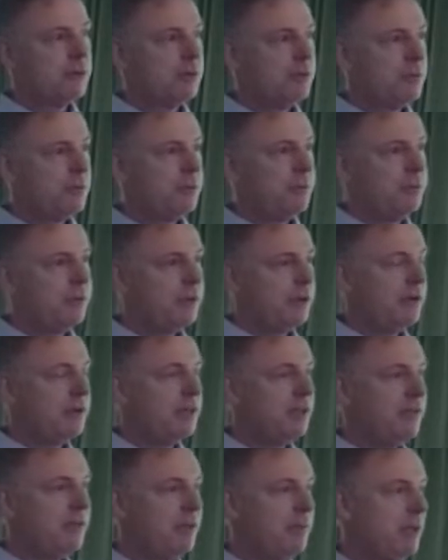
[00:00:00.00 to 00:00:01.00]
we're
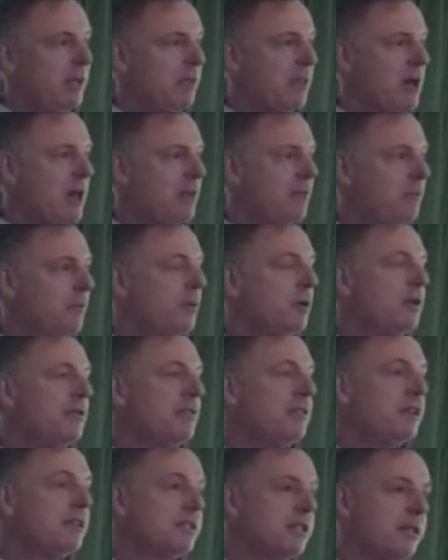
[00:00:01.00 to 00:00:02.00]
they're giving me a lot of one
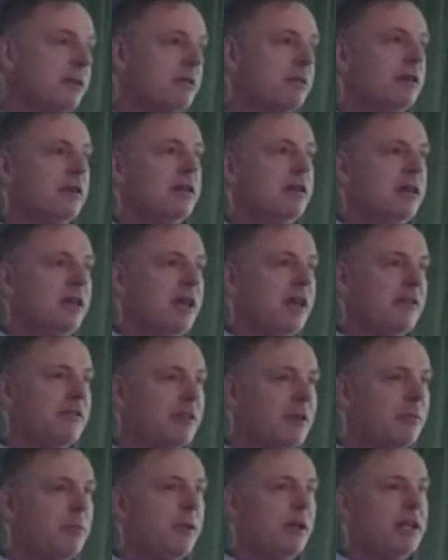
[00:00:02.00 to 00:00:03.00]
of the things I
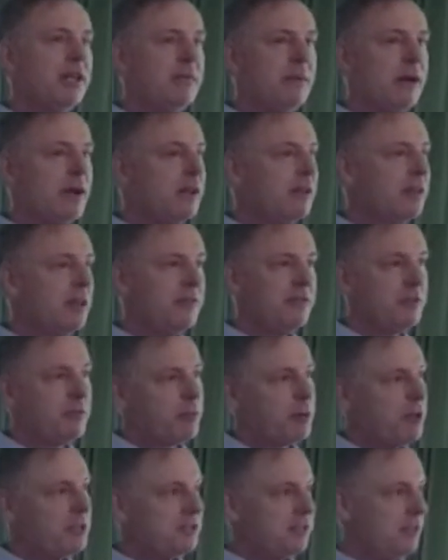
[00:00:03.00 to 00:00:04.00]
have complained about. I love the
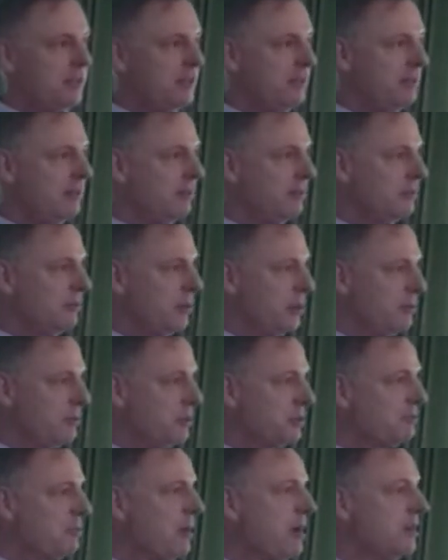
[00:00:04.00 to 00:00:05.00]
president. I agree with
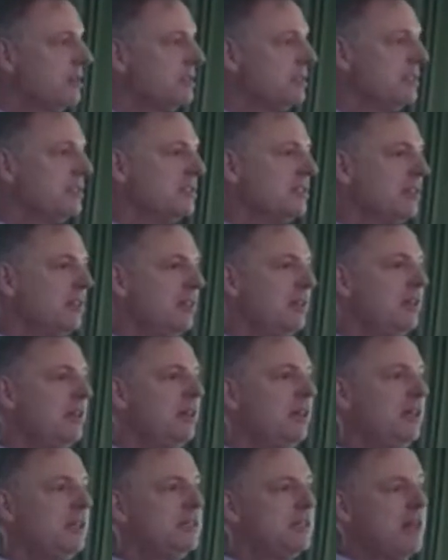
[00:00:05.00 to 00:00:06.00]
his policies.
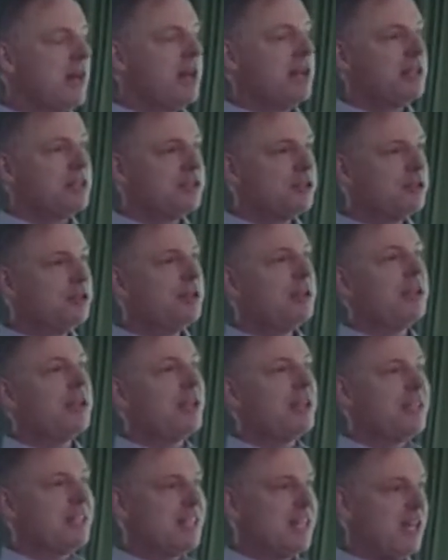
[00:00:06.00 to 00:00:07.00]
He's not as good at
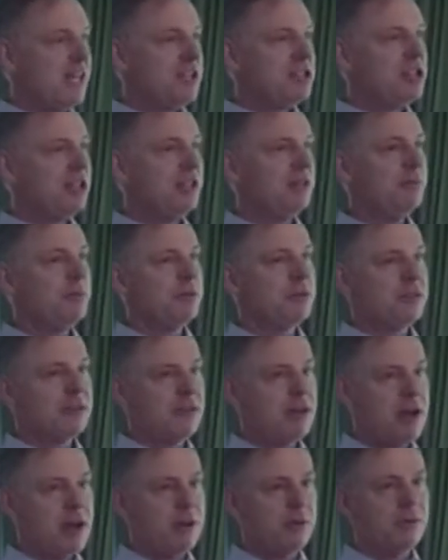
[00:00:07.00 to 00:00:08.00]
engaging with
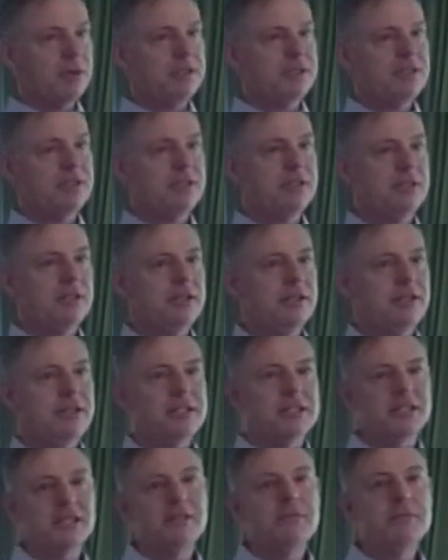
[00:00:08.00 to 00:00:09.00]
the Congress. It
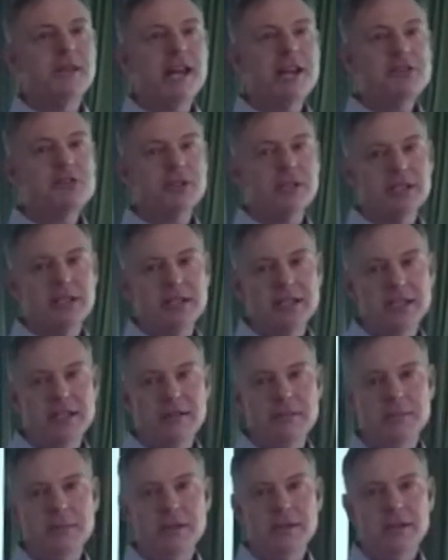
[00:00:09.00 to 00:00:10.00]
doesn't come naturally to
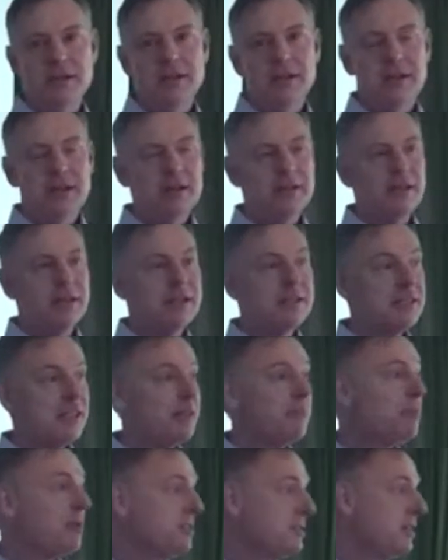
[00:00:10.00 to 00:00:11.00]
him, like
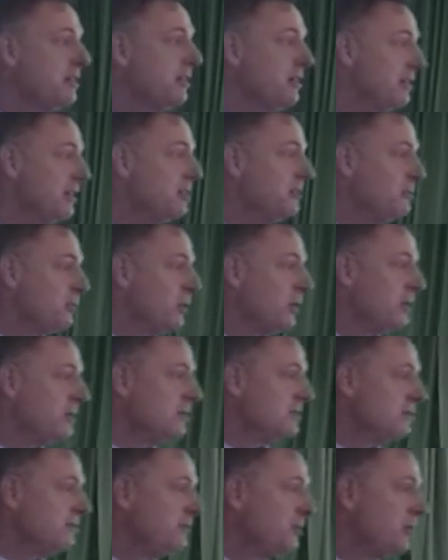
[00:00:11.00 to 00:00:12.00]
say President Clinton
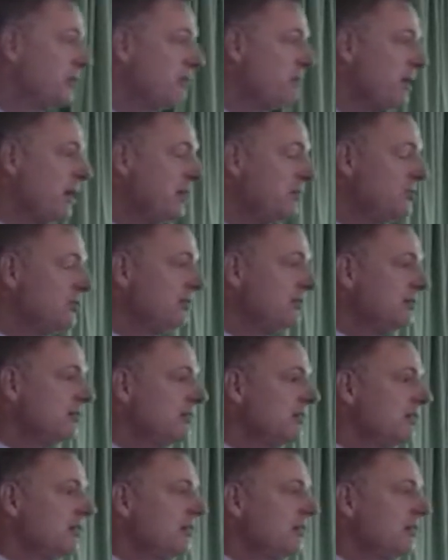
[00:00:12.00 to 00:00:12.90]
was. You can imagine.